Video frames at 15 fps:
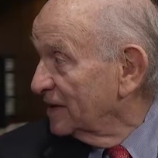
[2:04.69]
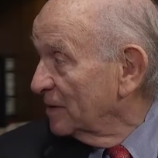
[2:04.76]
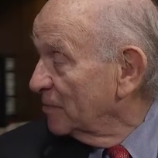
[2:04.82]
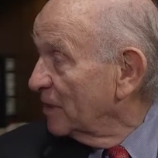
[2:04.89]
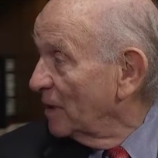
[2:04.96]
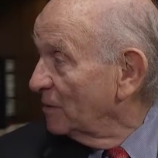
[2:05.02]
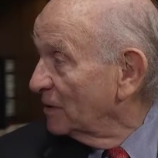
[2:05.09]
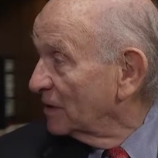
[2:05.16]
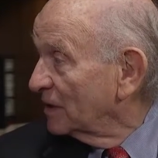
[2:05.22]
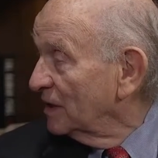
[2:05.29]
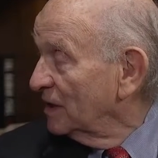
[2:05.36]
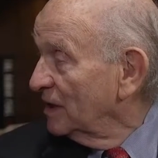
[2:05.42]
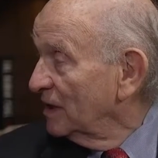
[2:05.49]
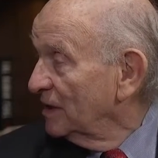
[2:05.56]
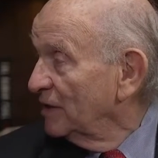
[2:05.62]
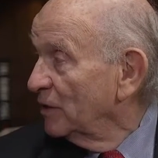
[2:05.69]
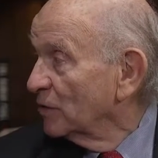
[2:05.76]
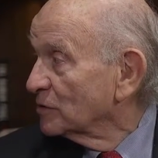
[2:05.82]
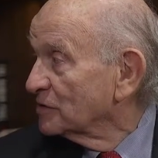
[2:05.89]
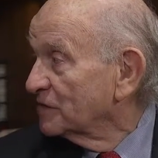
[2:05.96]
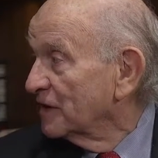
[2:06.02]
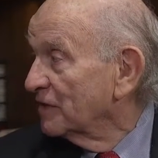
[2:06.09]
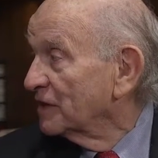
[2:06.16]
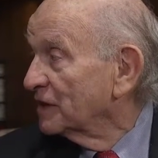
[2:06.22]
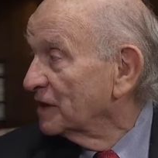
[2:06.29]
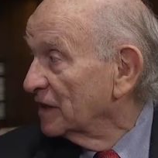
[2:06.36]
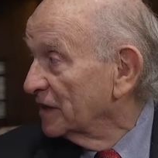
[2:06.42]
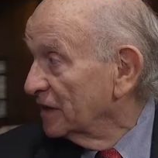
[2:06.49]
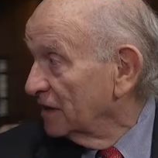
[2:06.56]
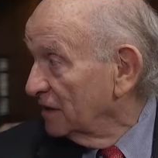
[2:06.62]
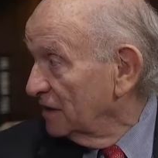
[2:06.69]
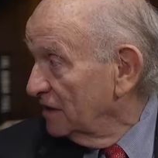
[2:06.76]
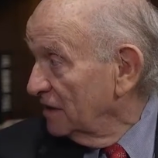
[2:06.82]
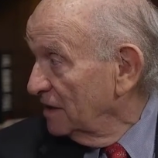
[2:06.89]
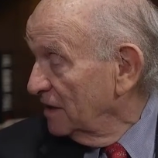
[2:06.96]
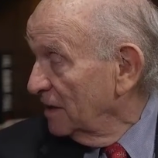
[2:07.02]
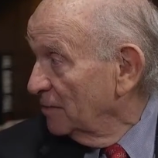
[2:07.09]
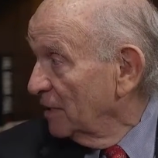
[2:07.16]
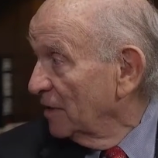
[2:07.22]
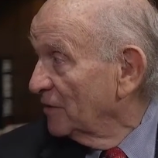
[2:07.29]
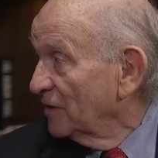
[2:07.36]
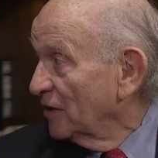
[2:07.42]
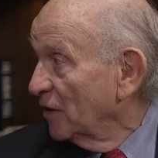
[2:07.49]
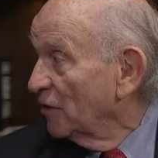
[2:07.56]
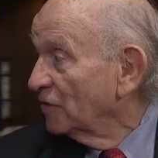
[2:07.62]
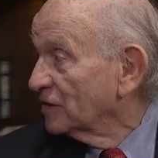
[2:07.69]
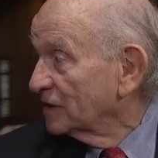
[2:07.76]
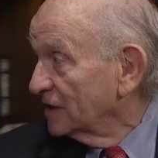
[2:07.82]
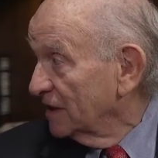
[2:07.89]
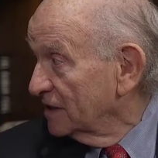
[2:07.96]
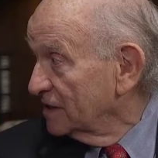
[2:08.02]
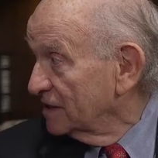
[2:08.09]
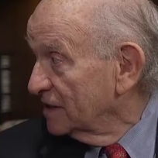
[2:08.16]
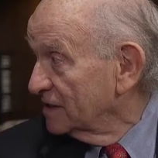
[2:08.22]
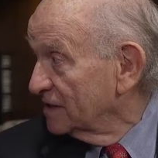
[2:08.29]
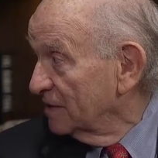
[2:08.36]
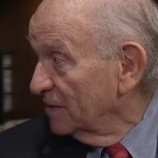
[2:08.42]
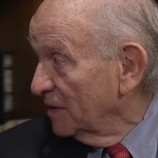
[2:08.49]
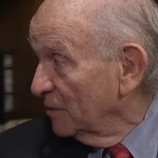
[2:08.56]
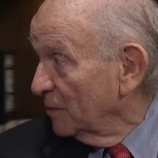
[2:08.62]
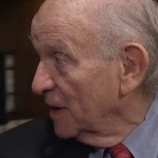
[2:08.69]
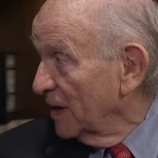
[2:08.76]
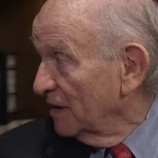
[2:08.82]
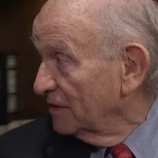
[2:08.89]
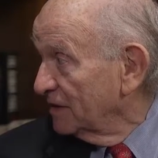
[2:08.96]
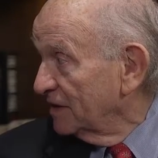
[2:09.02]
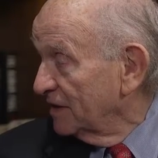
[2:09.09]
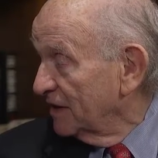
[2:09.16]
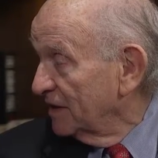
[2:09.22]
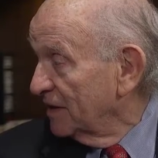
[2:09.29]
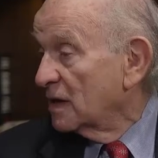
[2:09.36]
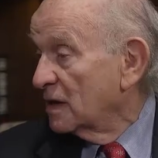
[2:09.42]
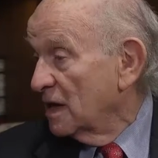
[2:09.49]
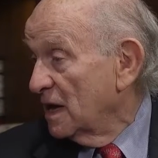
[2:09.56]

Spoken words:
The public knows very little about the oversight system that we have today.